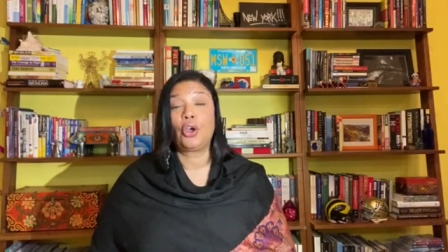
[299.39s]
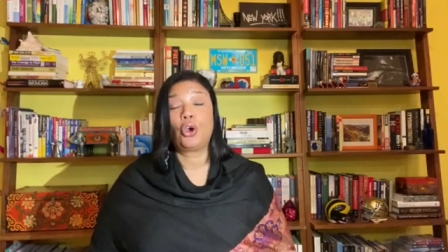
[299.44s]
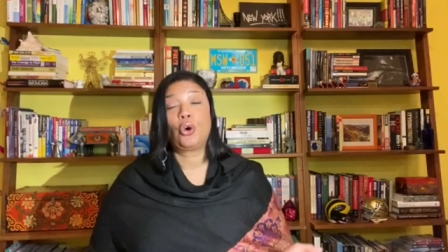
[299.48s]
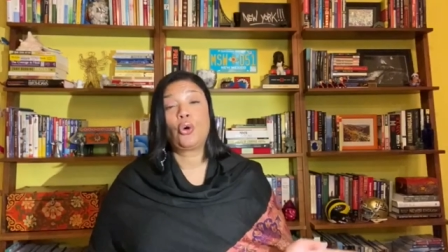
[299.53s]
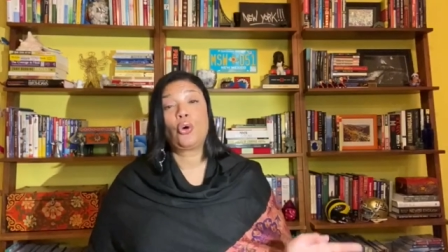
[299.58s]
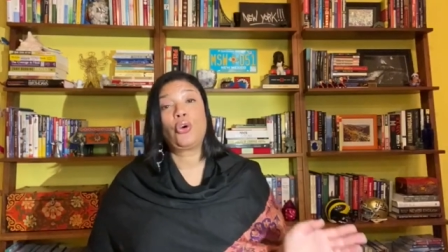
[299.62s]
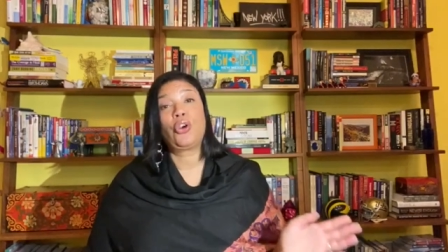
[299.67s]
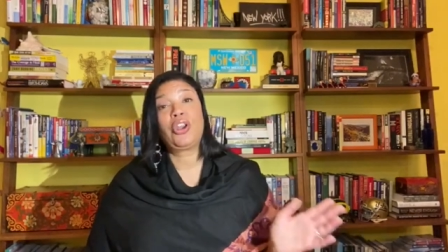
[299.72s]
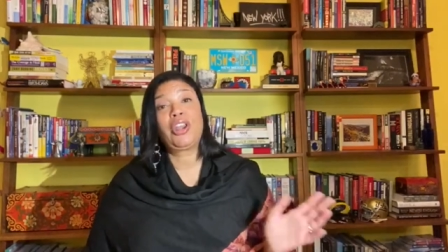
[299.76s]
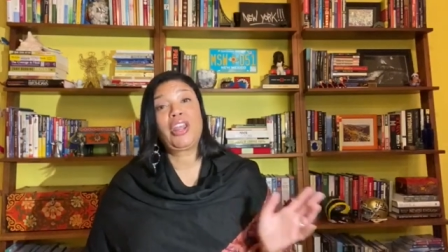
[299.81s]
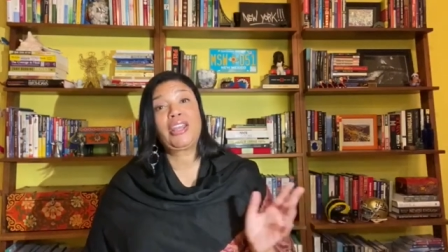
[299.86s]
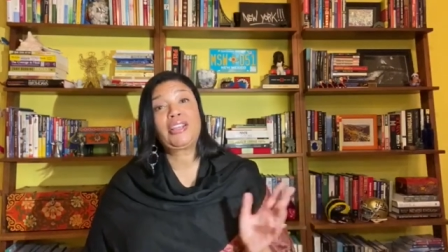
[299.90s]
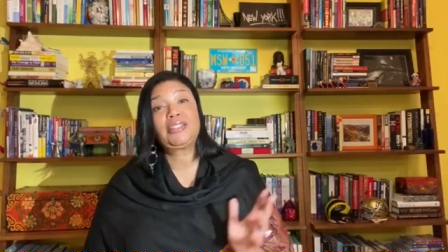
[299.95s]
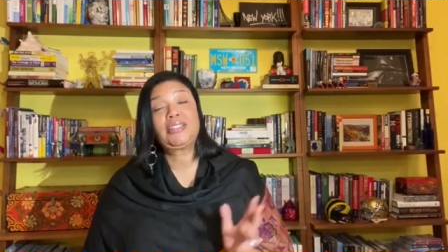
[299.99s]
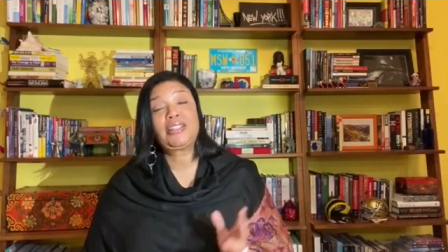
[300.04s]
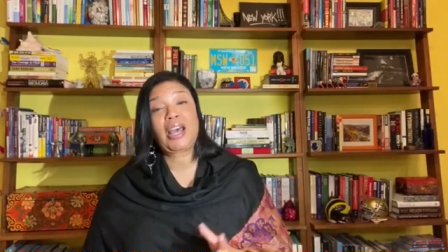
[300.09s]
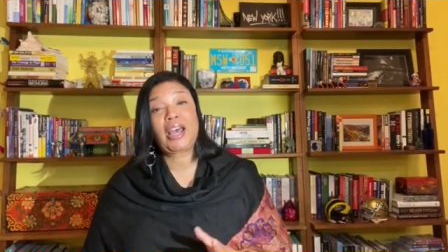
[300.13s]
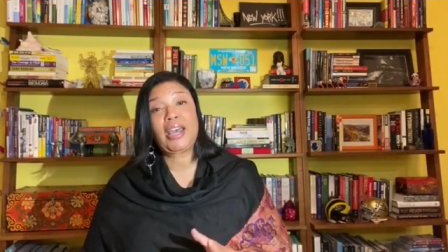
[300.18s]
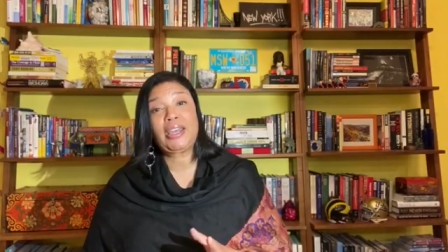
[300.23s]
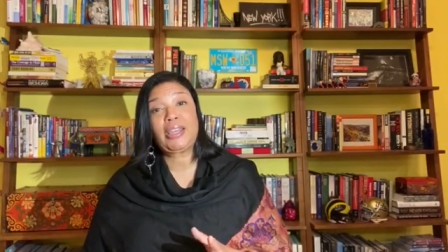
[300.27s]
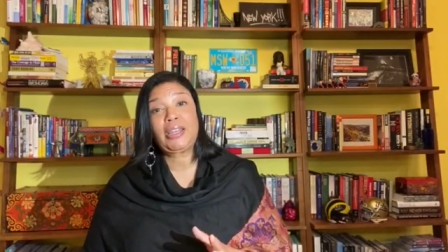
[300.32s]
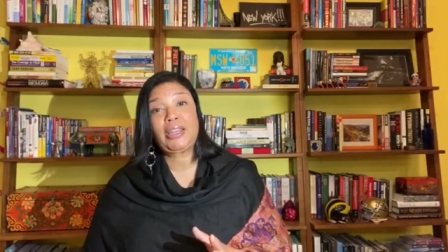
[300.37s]
or an
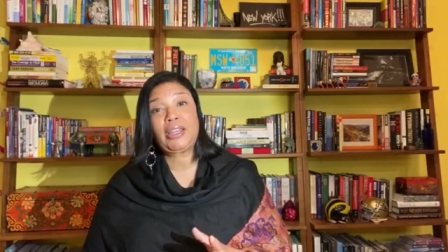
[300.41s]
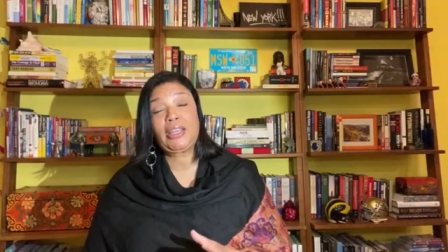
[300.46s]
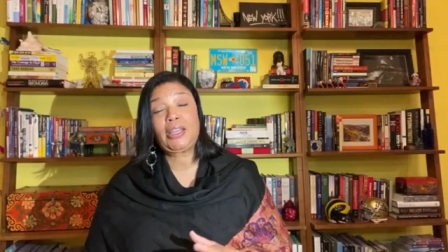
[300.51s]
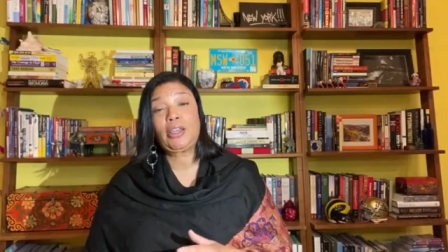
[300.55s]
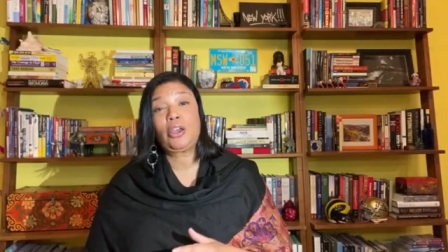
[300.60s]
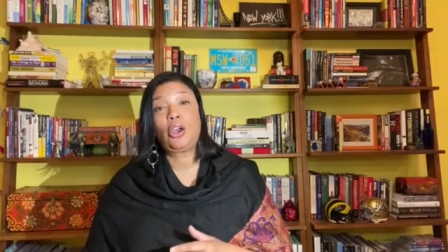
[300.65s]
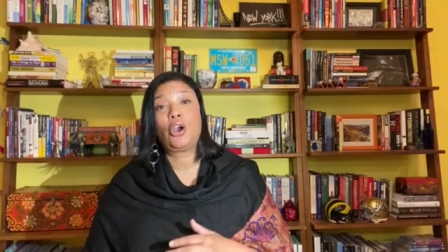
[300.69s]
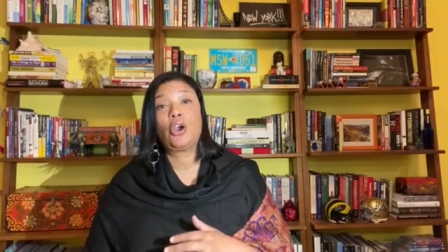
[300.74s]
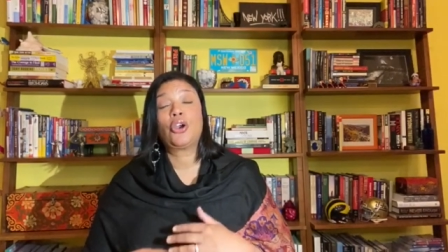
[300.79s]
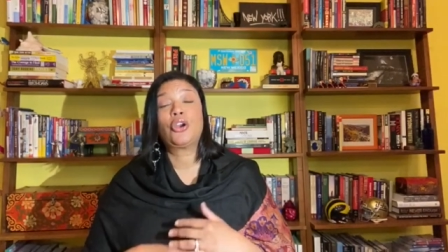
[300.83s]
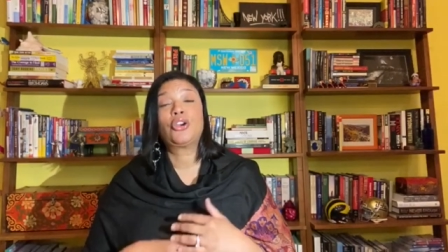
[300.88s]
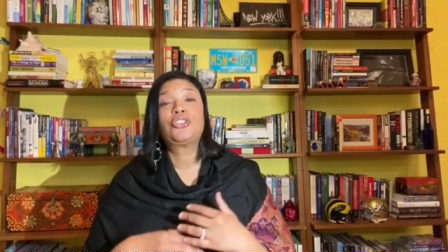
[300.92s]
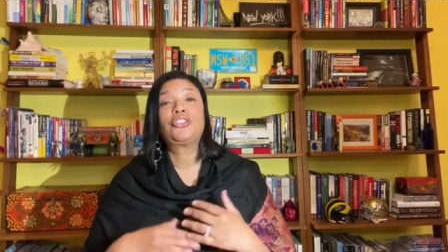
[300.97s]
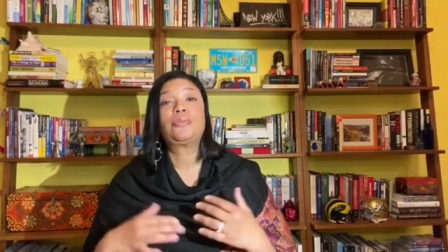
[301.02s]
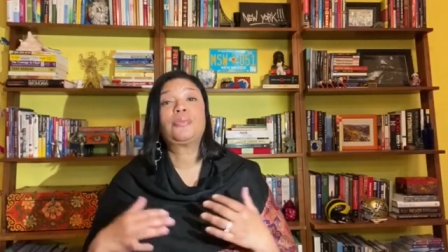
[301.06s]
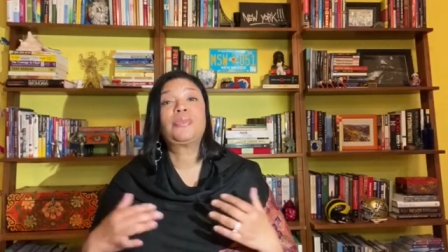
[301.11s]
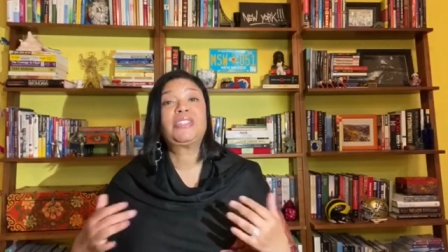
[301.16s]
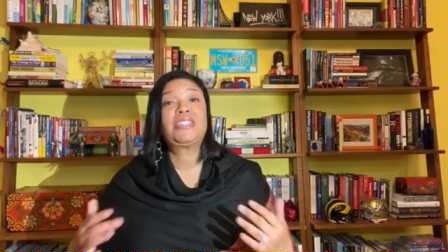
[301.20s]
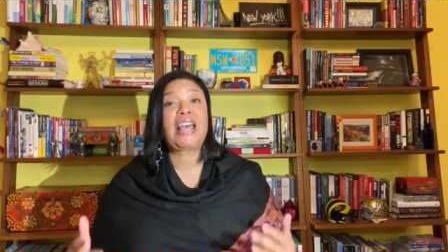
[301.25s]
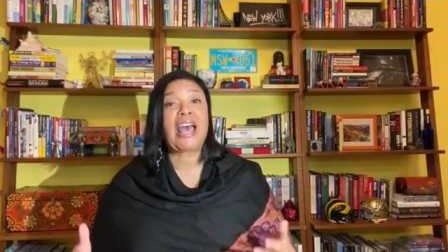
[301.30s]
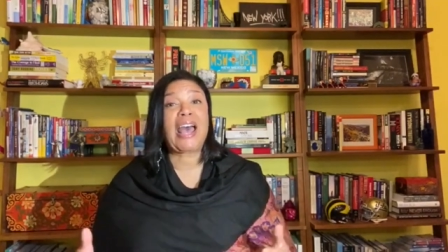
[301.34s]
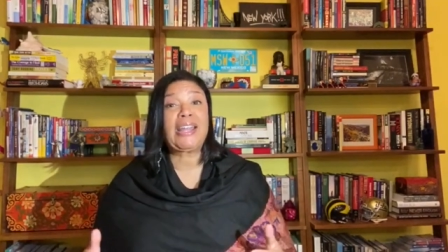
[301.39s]
anxiety or some
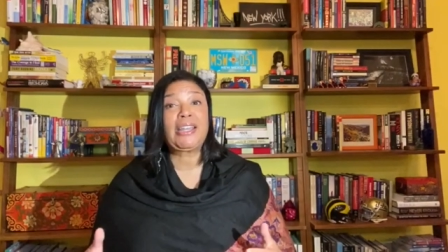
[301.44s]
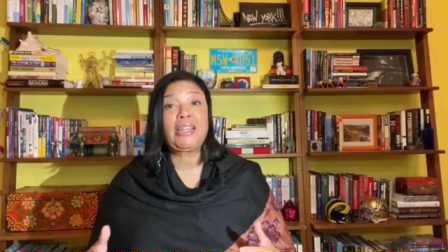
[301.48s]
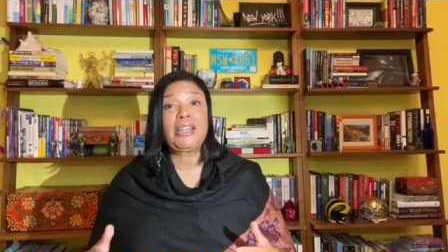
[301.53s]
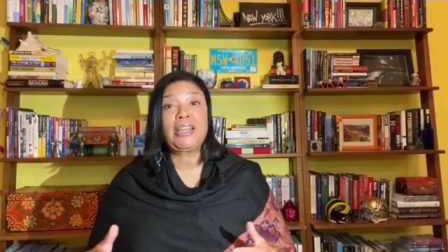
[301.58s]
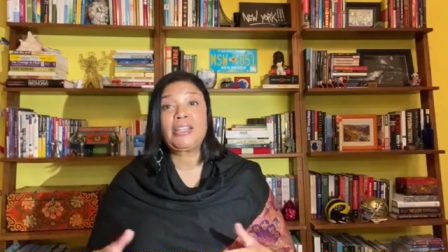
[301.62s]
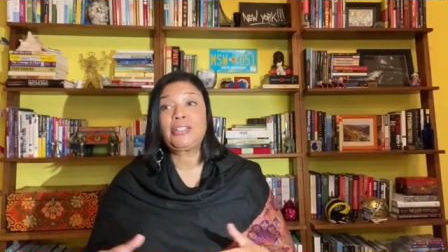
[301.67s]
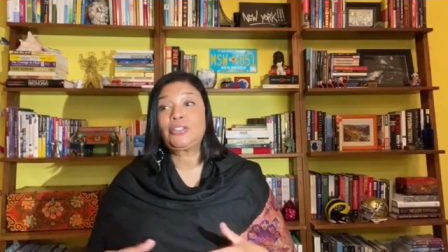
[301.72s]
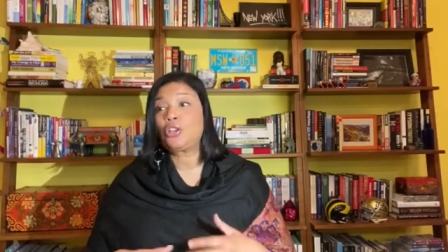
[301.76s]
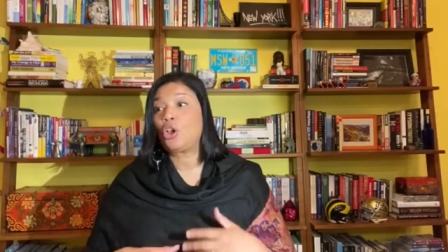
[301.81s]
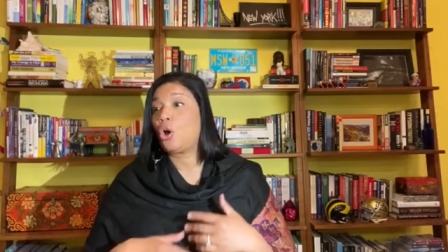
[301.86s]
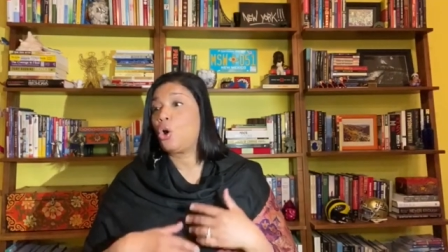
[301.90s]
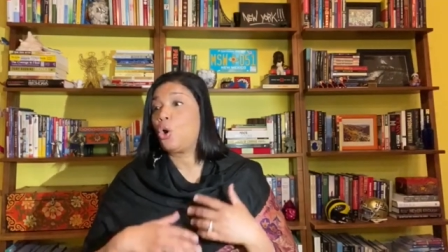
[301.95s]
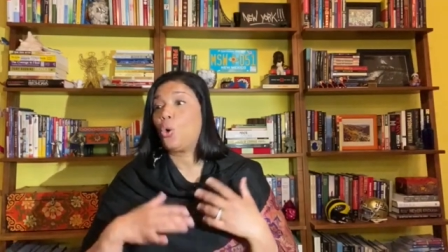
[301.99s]
sadness